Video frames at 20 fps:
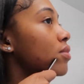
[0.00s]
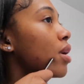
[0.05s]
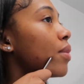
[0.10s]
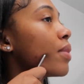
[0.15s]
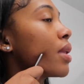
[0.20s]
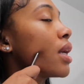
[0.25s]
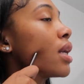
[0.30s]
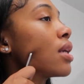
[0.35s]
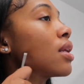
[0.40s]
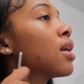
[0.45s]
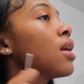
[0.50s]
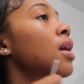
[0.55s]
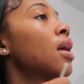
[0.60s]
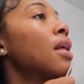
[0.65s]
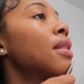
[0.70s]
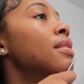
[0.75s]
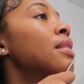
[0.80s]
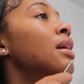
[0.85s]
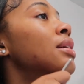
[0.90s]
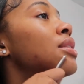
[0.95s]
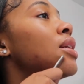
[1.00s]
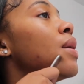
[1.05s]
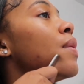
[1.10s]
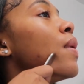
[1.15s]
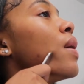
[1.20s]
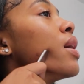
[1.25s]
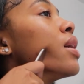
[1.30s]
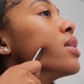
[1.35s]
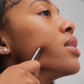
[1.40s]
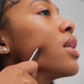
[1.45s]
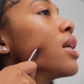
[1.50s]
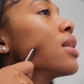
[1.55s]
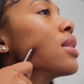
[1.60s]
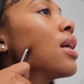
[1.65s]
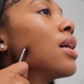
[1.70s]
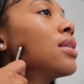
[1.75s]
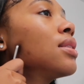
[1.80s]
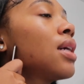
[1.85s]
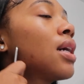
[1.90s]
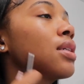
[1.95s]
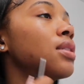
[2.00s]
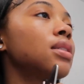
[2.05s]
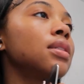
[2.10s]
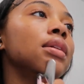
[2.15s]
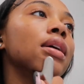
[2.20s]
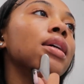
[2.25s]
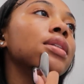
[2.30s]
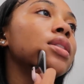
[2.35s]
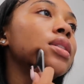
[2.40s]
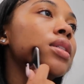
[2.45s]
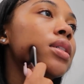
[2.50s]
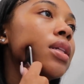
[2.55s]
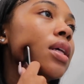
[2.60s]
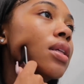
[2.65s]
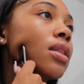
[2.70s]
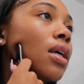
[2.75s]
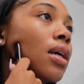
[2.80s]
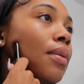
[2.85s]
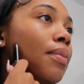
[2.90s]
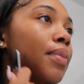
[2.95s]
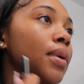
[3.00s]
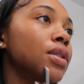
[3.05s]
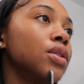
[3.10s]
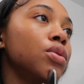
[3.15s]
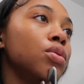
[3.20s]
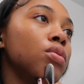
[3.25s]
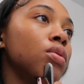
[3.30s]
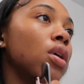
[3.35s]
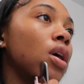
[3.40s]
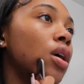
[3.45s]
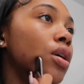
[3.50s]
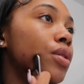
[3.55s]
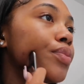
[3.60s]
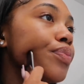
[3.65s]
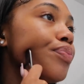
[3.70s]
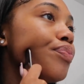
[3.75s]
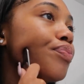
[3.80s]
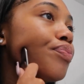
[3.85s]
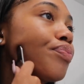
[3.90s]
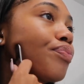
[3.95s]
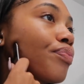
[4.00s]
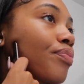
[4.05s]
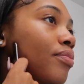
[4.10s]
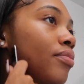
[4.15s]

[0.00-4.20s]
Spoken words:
I'm like, that's not why it's like that. It's actually naturally like that. But you know,